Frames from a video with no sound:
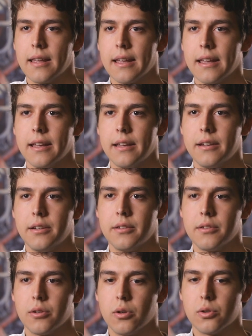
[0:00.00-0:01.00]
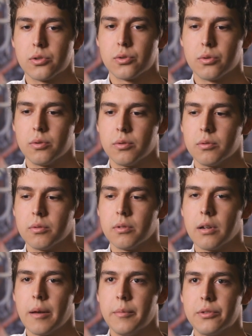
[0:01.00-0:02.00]
And also,
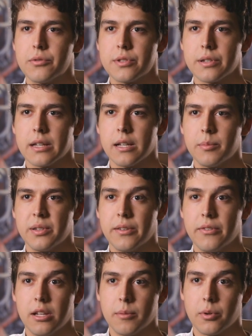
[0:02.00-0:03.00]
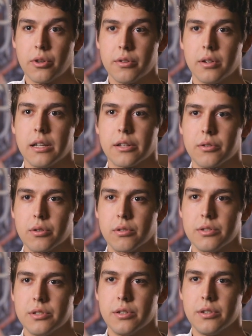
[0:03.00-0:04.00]
I'm interested in helping develop other
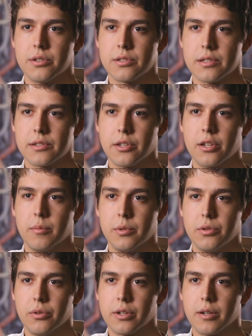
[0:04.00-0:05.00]
electrical engineers as they come into the